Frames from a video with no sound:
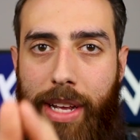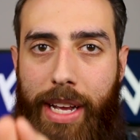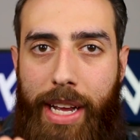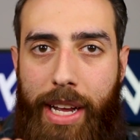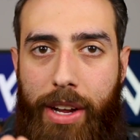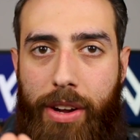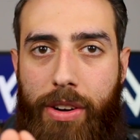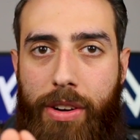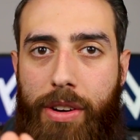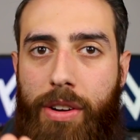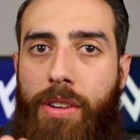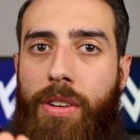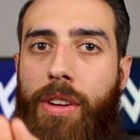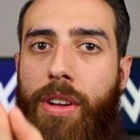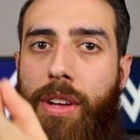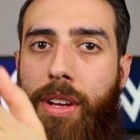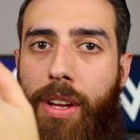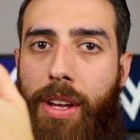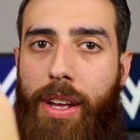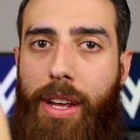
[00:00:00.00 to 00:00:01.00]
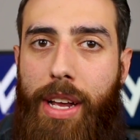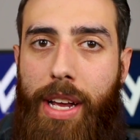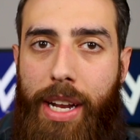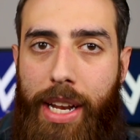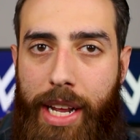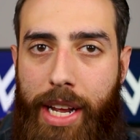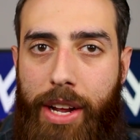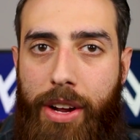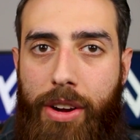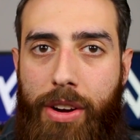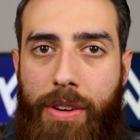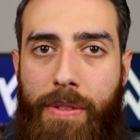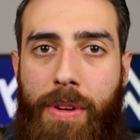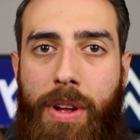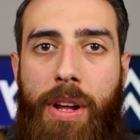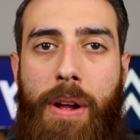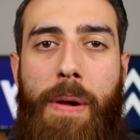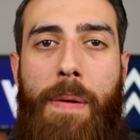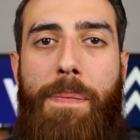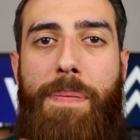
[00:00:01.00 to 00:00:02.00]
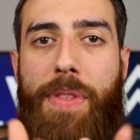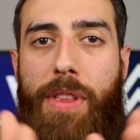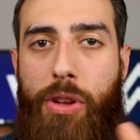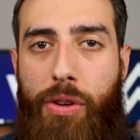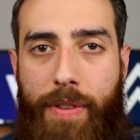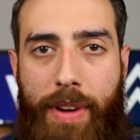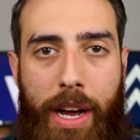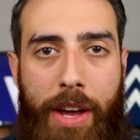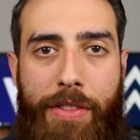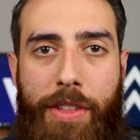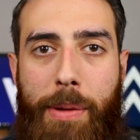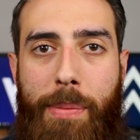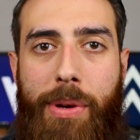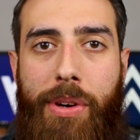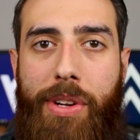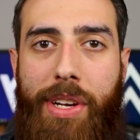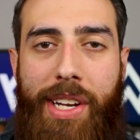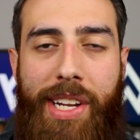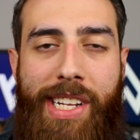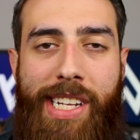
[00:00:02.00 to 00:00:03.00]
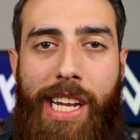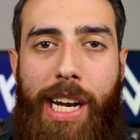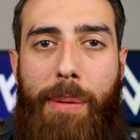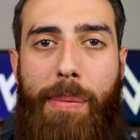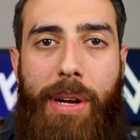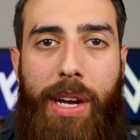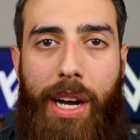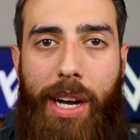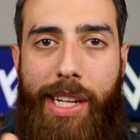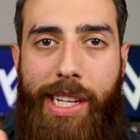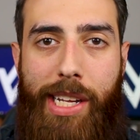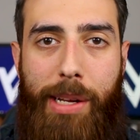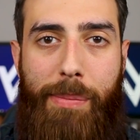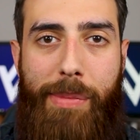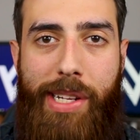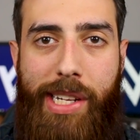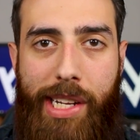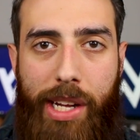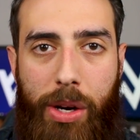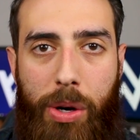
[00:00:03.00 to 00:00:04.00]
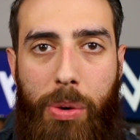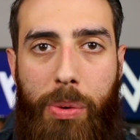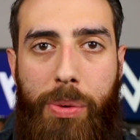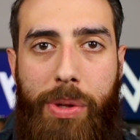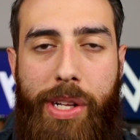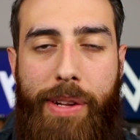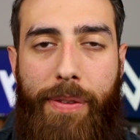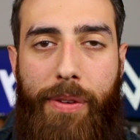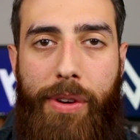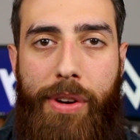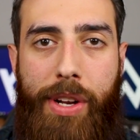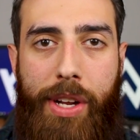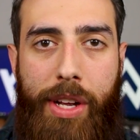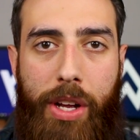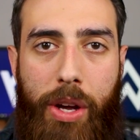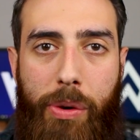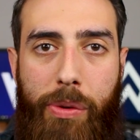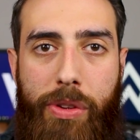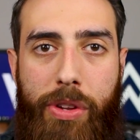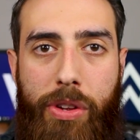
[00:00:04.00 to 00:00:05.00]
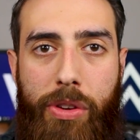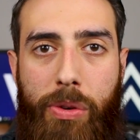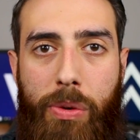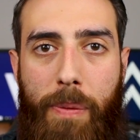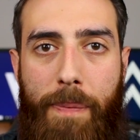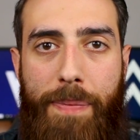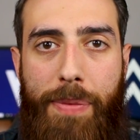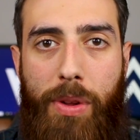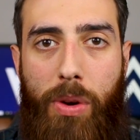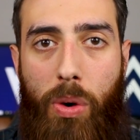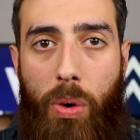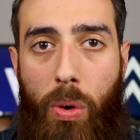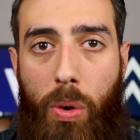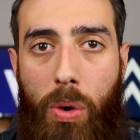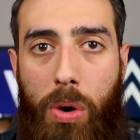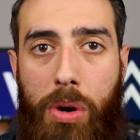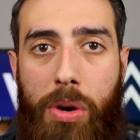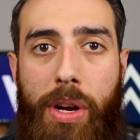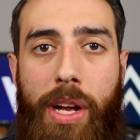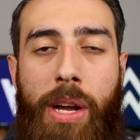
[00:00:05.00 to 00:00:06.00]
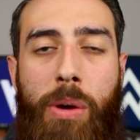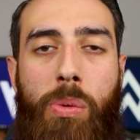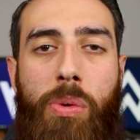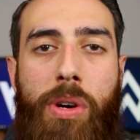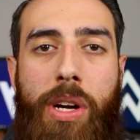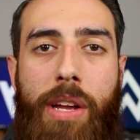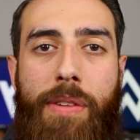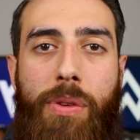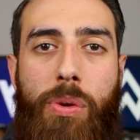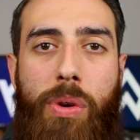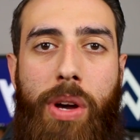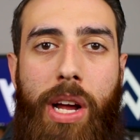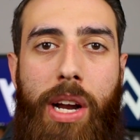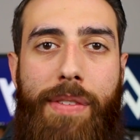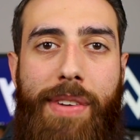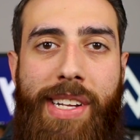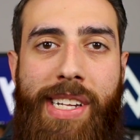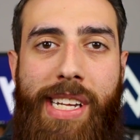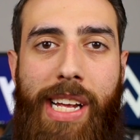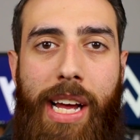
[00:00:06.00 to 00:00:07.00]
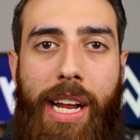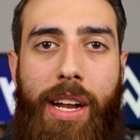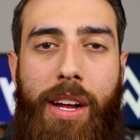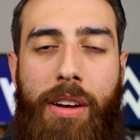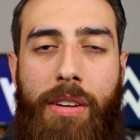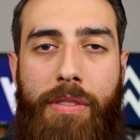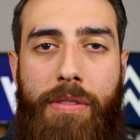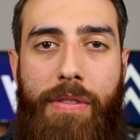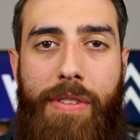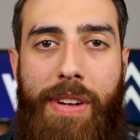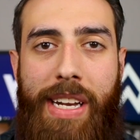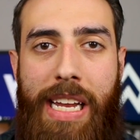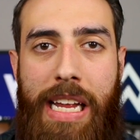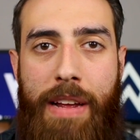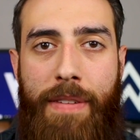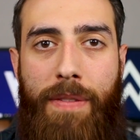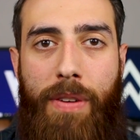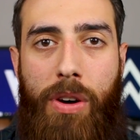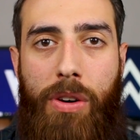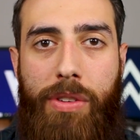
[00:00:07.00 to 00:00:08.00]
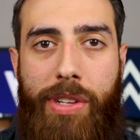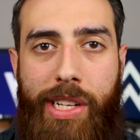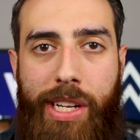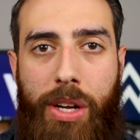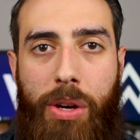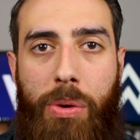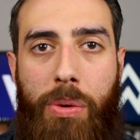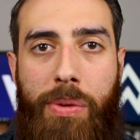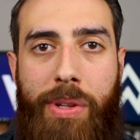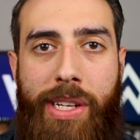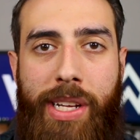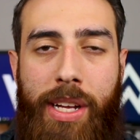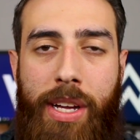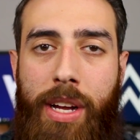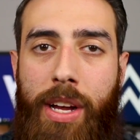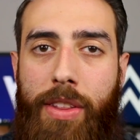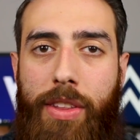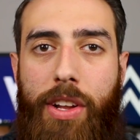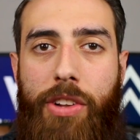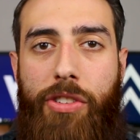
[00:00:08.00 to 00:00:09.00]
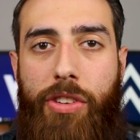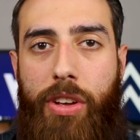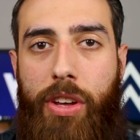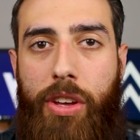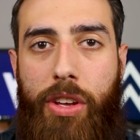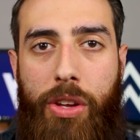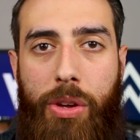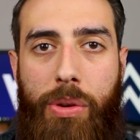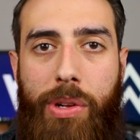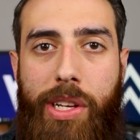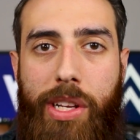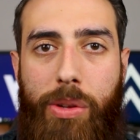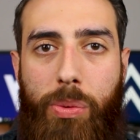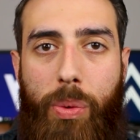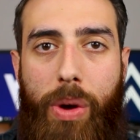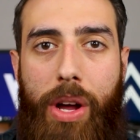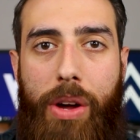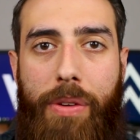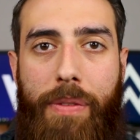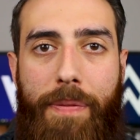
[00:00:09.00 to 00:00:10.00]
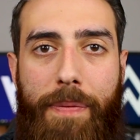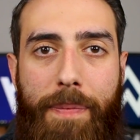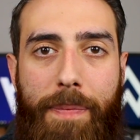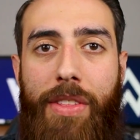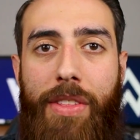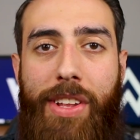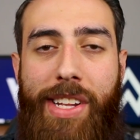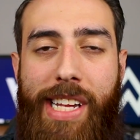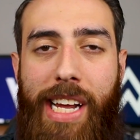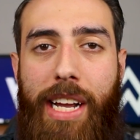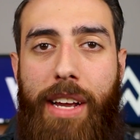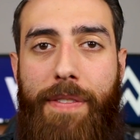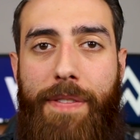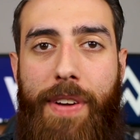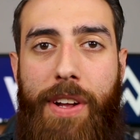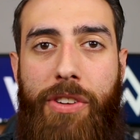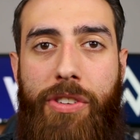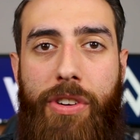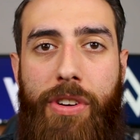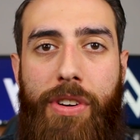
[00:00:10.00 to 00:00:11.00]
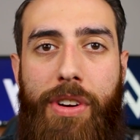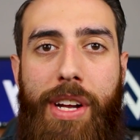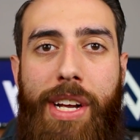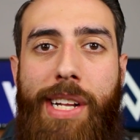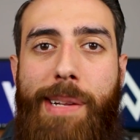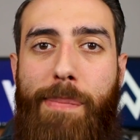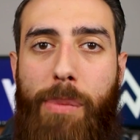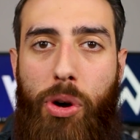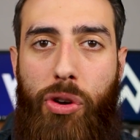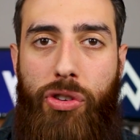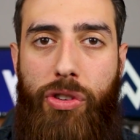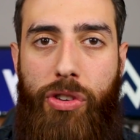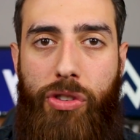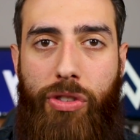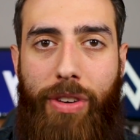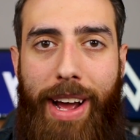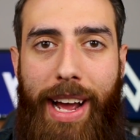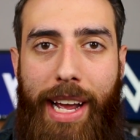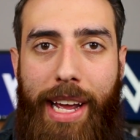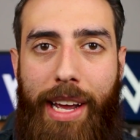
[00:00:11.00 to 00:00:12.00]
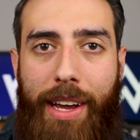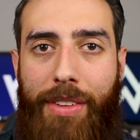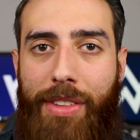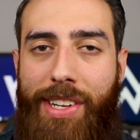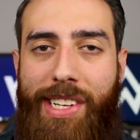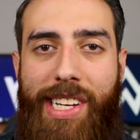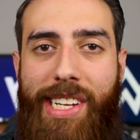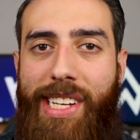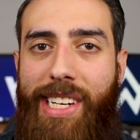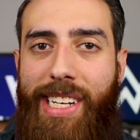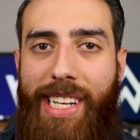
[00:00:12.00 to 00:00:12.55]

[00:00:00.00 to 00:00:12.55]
here, and here. You've got the ability to set up custom zones for it to go to, or it will give you kind of a set of default zones that you can use as well. The second feature is motion tracking, and this is